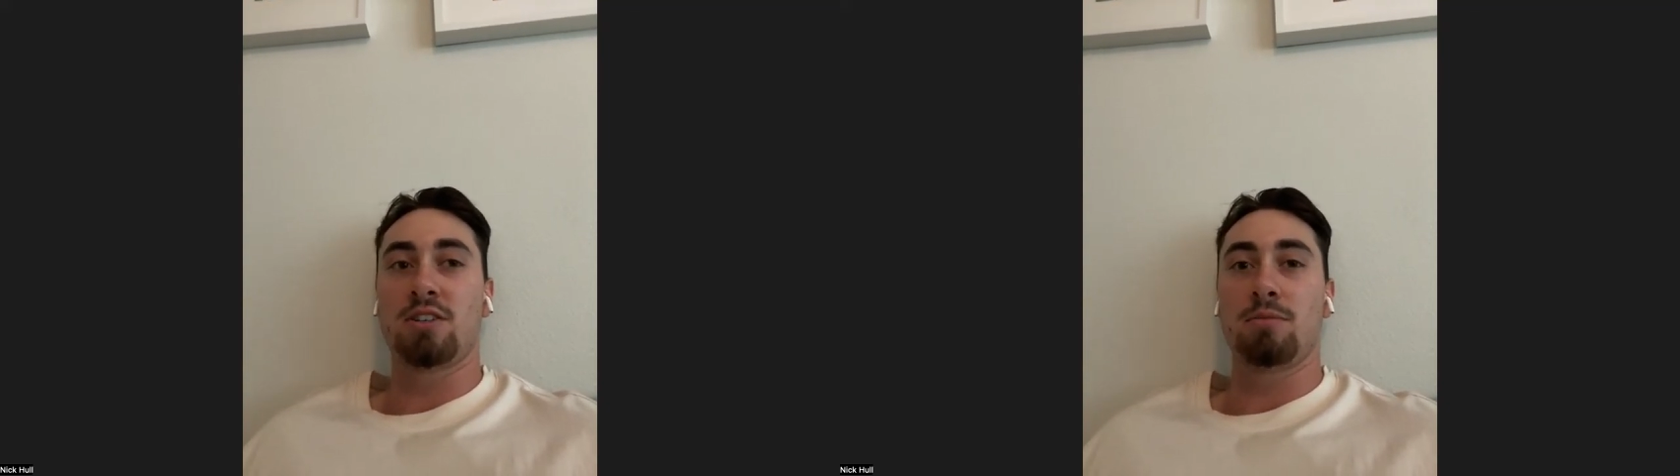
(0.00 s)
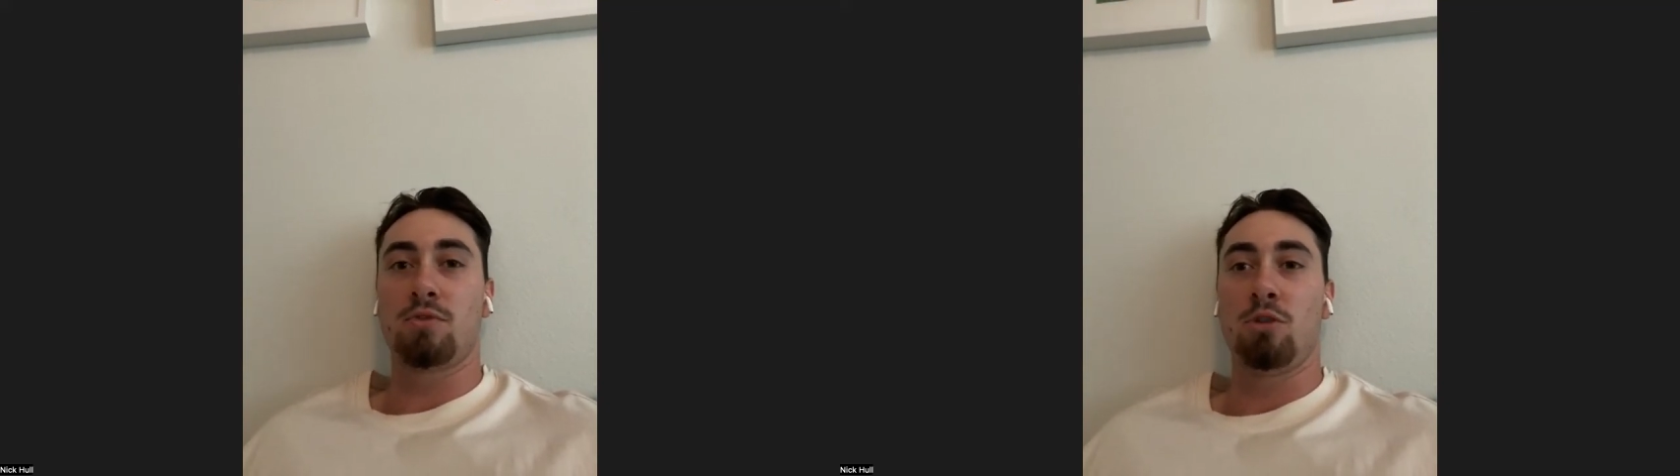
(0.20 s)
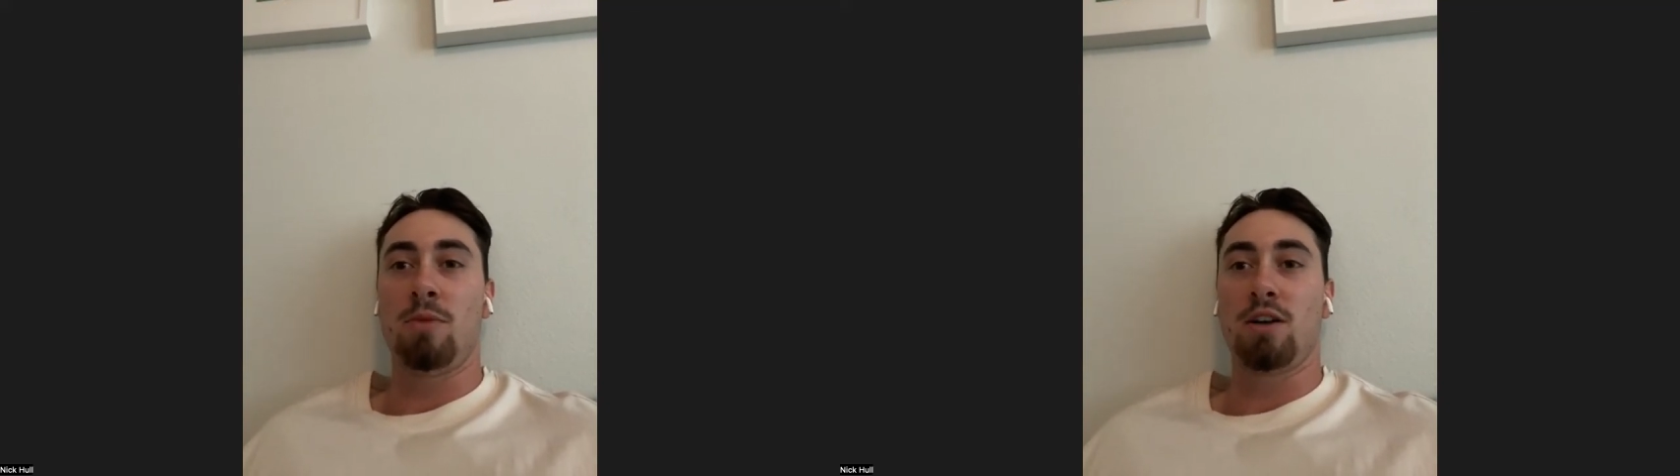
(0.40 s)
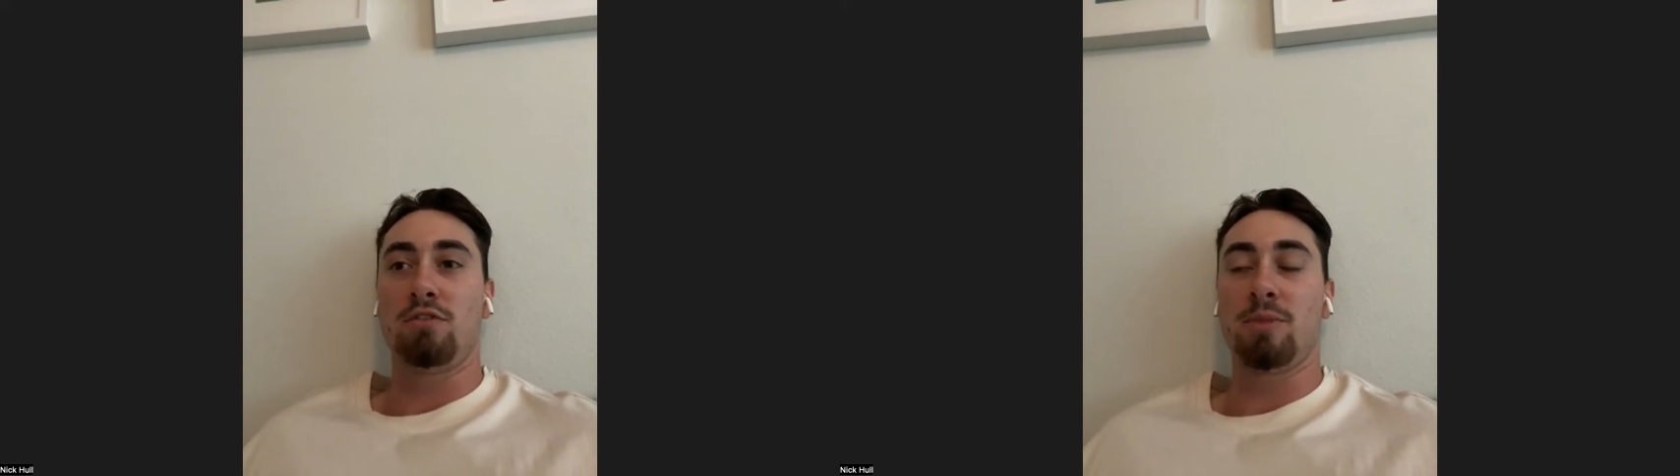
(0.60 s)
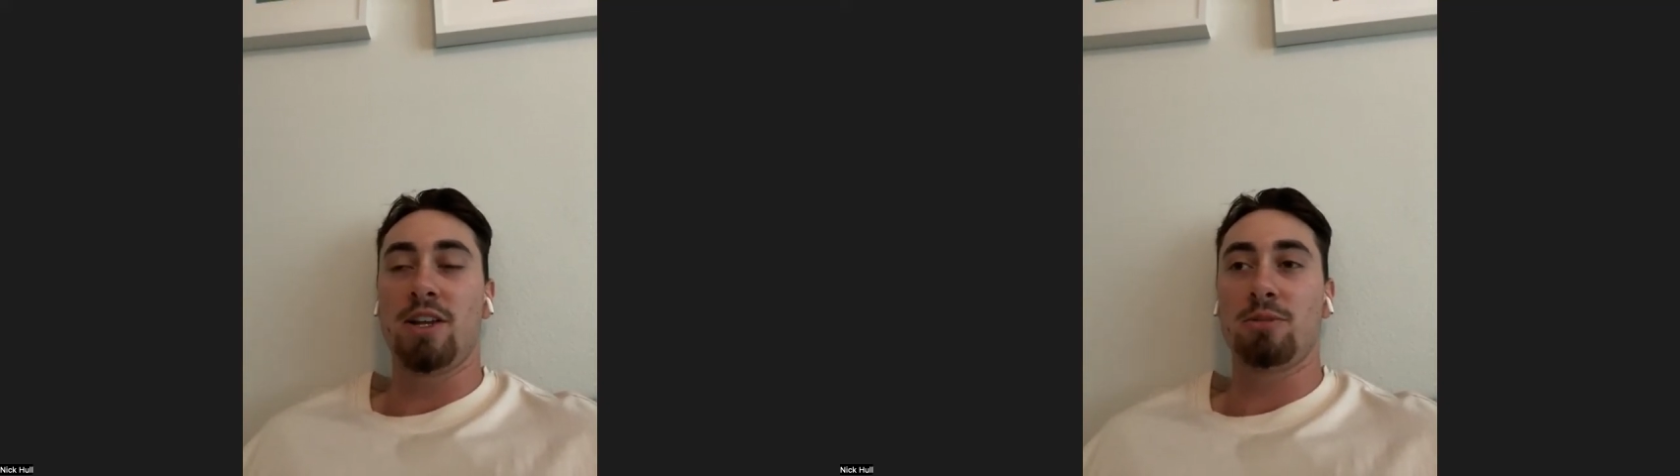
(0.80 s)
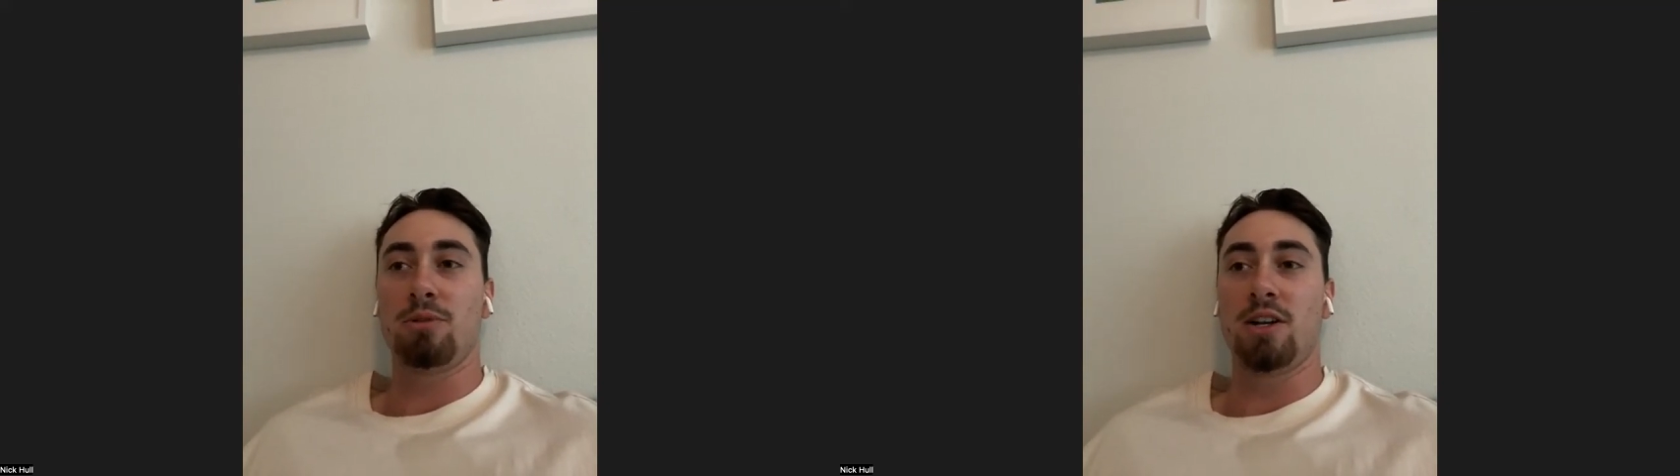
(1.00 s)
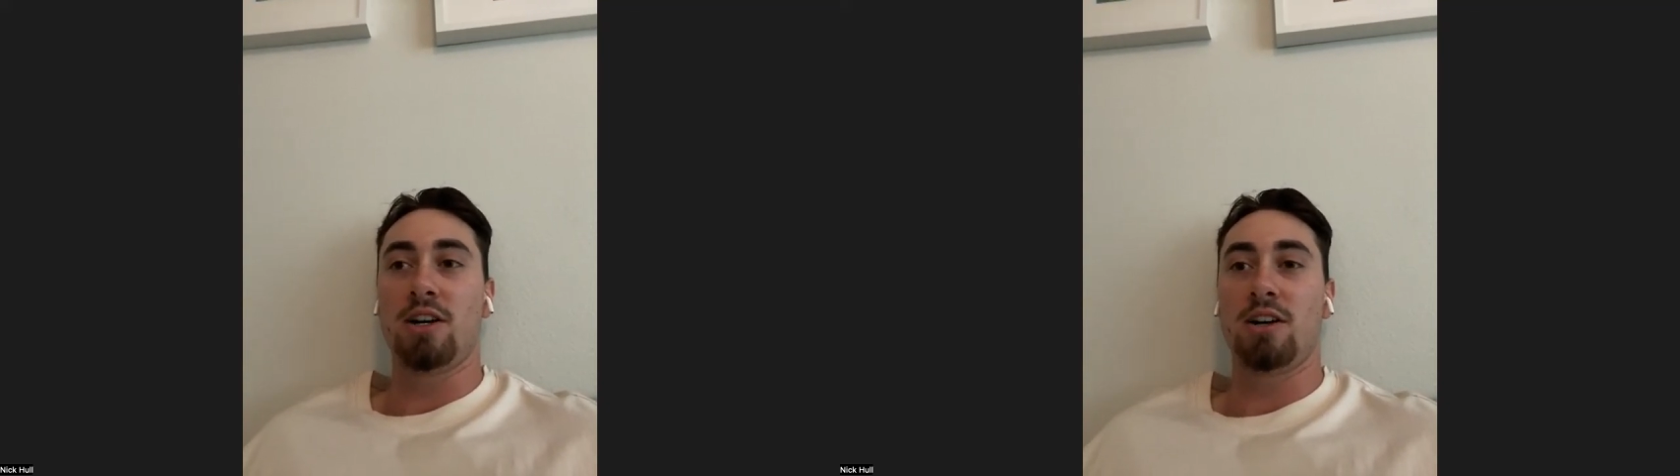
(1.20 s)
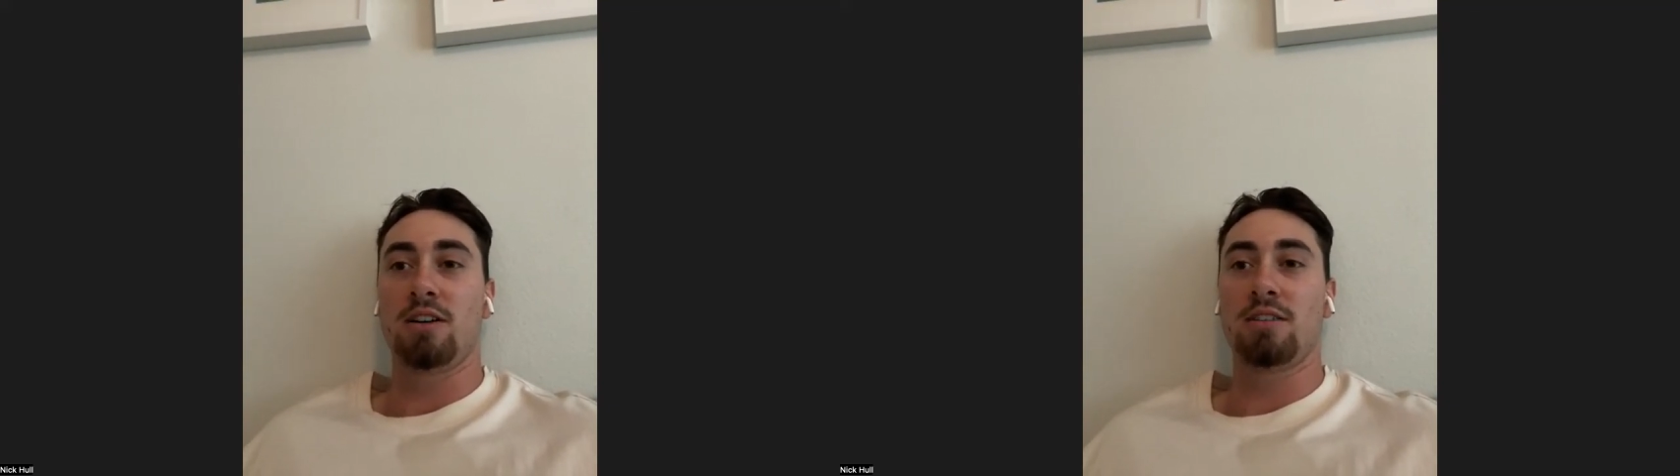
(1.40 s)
role model for me as a player.